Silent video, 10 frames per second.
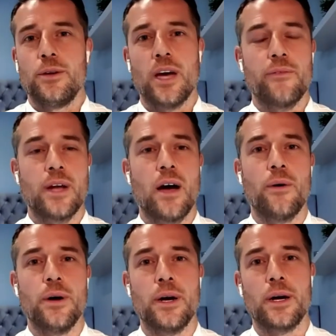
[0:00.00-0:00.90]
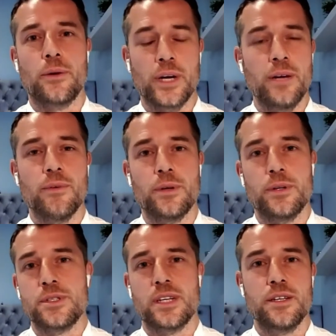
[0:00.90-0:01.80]
you have now
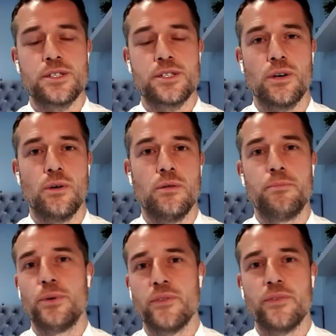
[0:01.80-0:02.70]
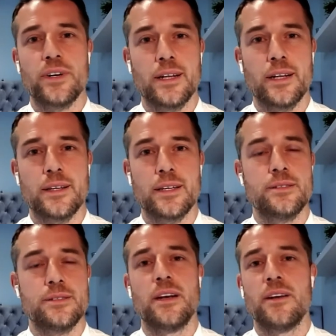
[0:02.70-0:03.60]
Greenwood, Sancho, Bruno
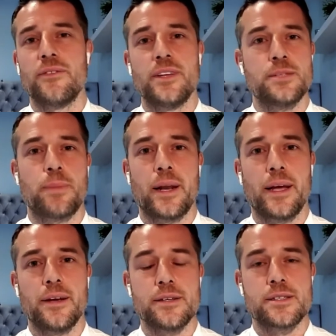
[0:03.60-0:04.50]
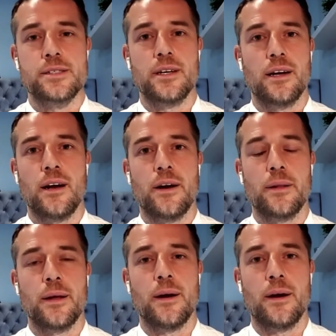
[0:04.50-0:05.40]
Fernandes. None of these players
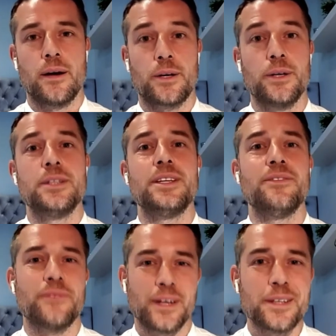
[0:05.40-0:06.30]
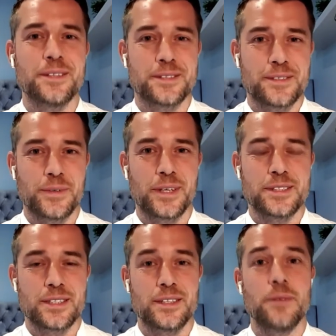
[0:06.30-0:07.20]
are good defenders, if you
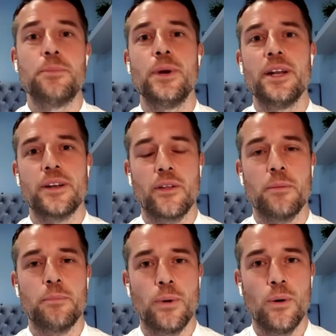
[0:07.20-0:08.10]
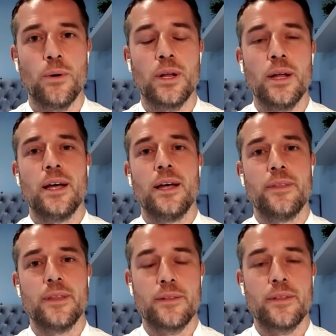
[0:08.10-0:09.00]
can say. They're brilliant on the ball,
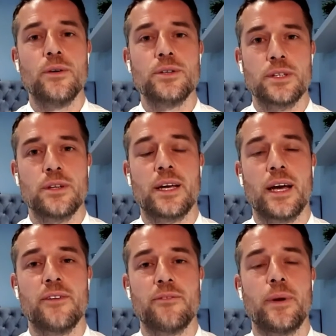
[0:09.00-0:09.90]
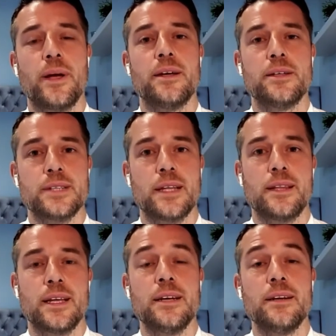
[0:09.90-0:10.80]
and those are the kind of players
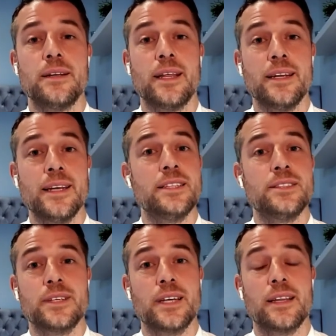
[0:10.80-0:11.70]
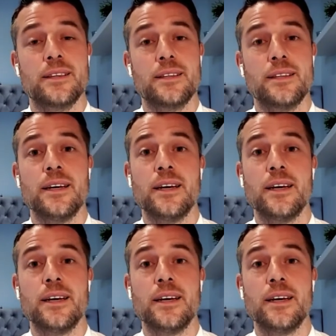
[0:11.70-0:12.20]
that they need to get